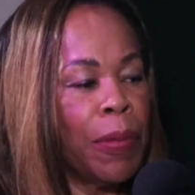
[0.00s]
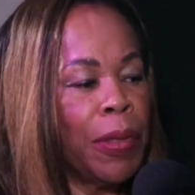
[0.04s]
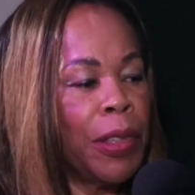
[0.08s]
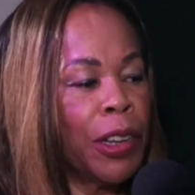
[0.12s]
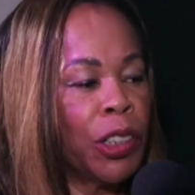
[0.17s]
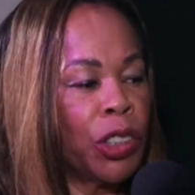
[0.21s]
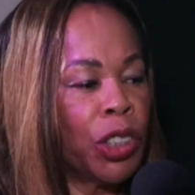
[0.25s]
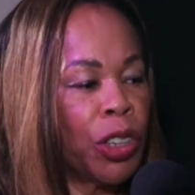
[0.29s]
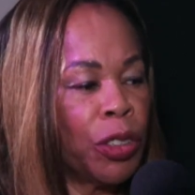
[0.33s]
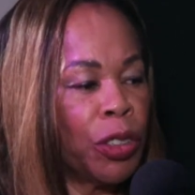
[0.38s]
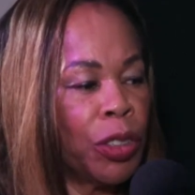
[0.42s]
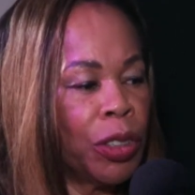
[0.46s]

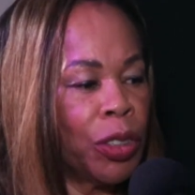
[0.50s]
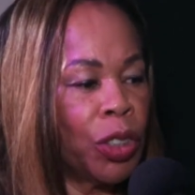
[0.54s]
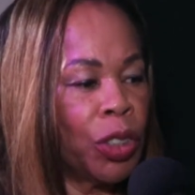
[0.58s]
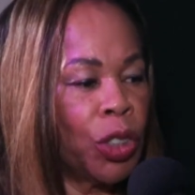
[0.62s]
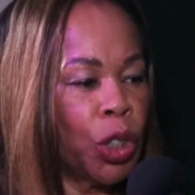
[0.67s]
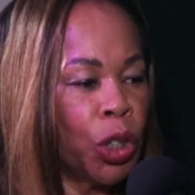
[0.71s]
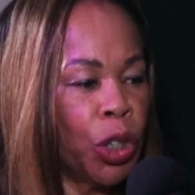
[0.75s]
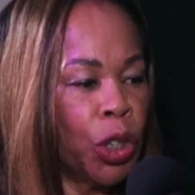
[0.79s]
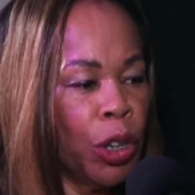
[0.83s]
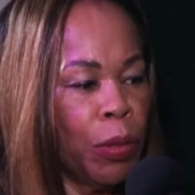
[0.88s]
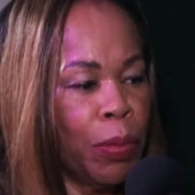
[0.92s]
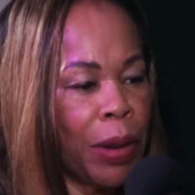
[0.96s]
there's a
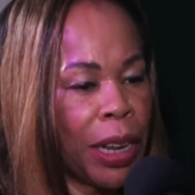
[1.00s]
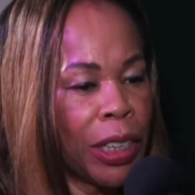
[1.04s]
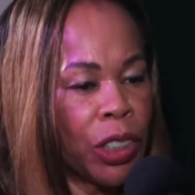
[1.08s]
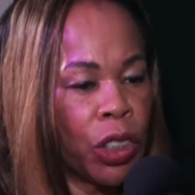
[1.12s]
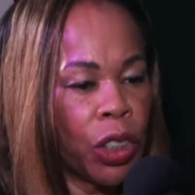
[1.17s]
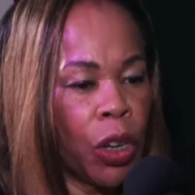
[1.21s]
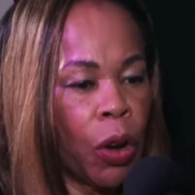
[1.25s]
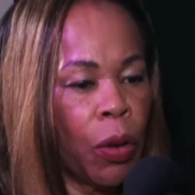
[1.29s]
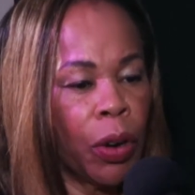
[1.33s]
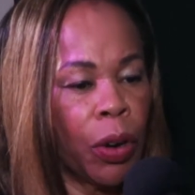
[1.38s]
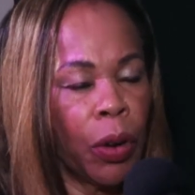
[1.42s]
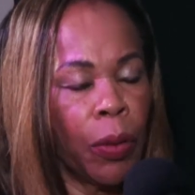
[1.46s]
term
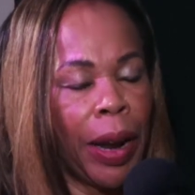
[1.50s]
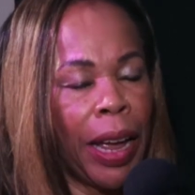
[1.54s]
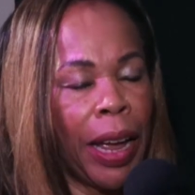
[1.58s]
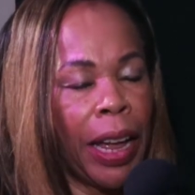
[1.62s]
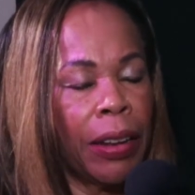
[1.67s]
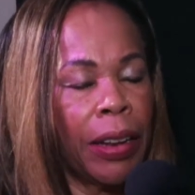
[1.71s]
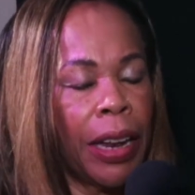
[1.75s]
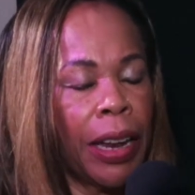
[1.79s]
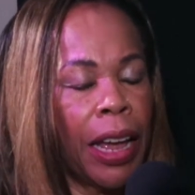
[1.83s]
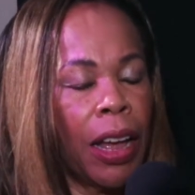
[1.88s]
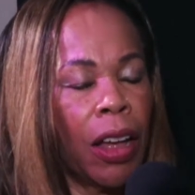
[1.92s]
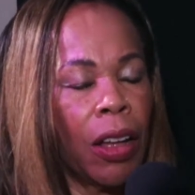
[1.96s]
that's going
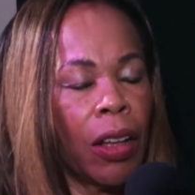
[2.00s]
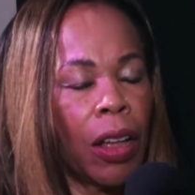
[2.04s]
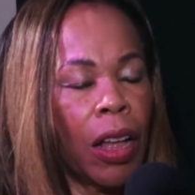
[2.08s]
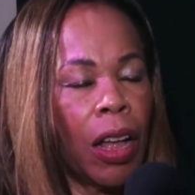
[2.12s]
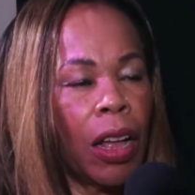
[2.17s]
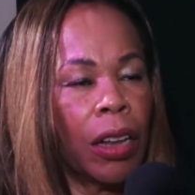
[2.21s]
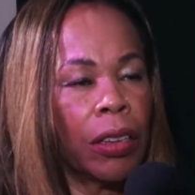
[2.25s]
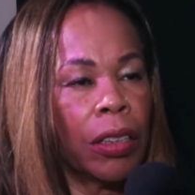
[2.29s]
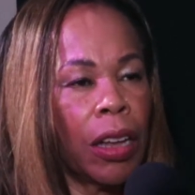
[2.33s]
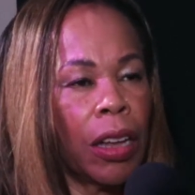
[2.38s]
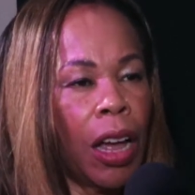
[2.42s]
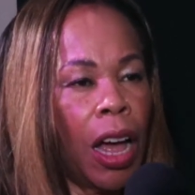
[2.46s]
around now
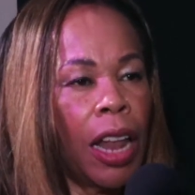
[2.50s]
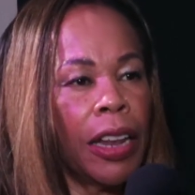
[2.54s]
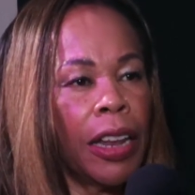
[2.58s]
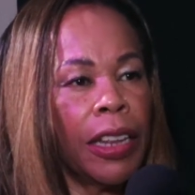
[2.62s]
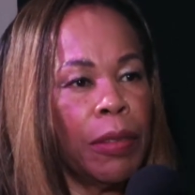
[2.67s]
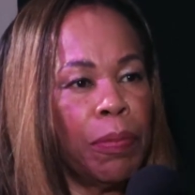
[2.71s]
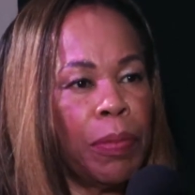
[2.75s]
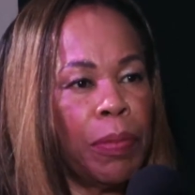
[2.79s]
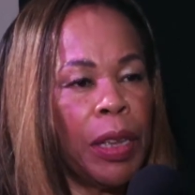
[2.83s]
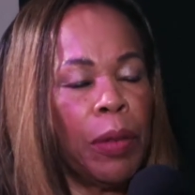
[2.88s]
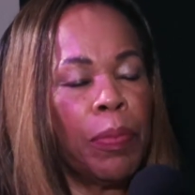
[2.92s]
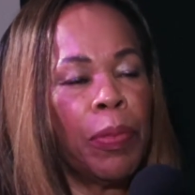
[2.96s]
called
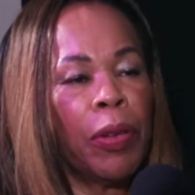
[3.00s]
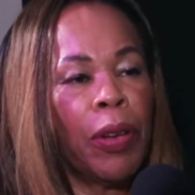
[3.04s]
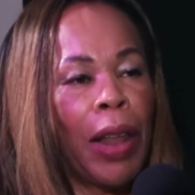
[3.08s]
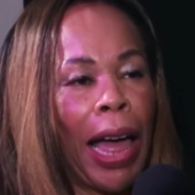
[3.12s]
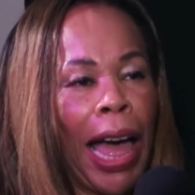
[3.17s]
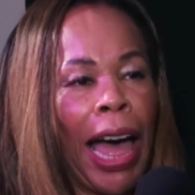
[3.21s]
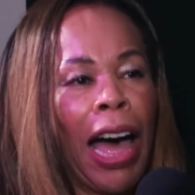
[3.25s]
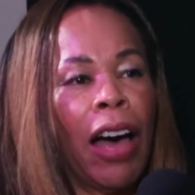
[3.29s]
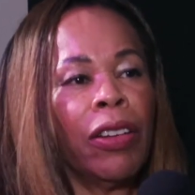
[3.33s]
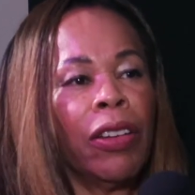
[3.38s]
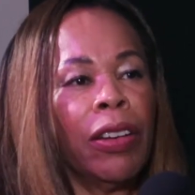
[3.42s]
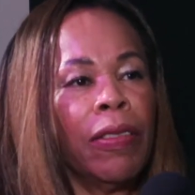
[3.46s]
calling people
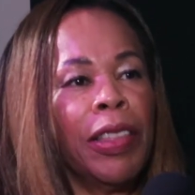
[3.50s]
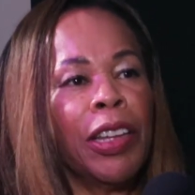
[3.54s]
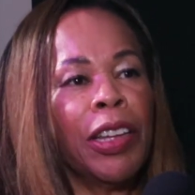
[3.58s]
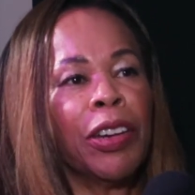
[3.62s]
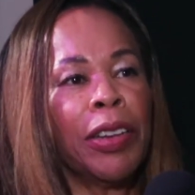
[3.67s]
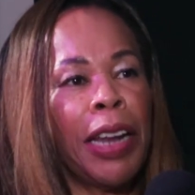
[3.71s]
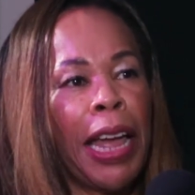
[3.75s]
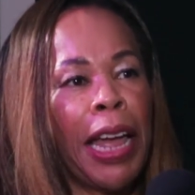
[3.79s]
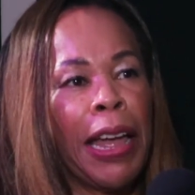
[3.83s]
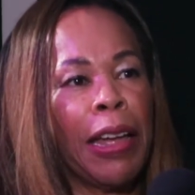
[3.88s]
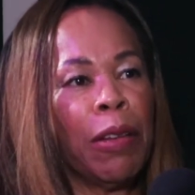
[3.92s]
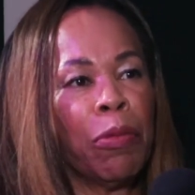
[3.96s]
out of
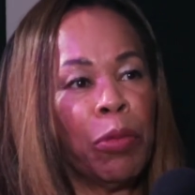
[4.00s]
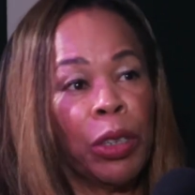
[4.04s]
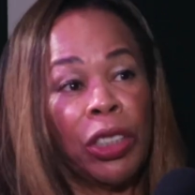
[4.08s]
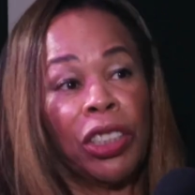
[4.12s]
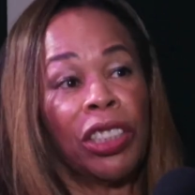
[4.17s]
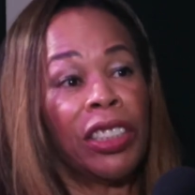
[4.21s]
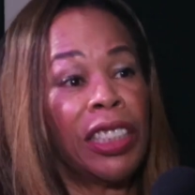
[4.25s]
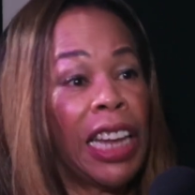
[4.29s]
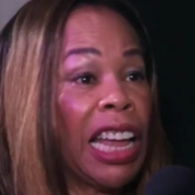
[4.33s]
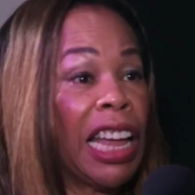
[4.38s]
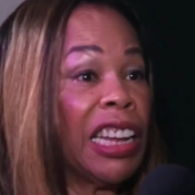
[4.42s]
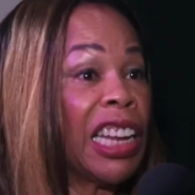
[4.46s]
their name, which
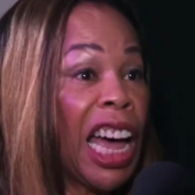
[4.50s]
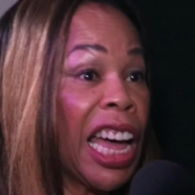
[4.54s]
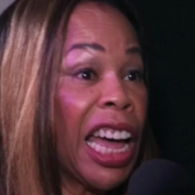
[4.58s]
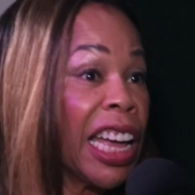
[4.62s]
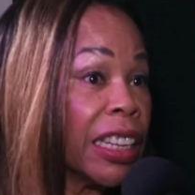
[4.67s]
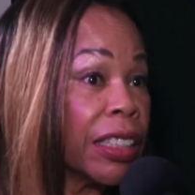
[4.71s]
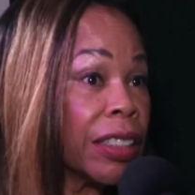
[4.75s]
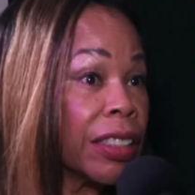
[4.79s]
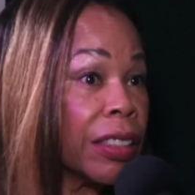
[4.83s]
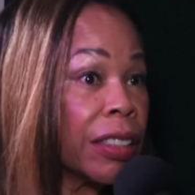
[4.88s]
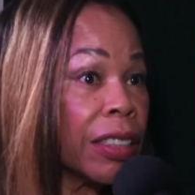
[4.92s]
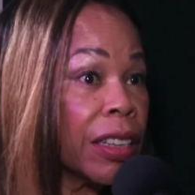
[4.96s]
is not
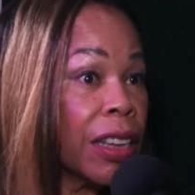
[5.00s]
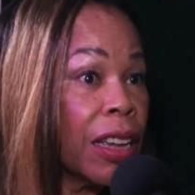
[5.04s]
nice.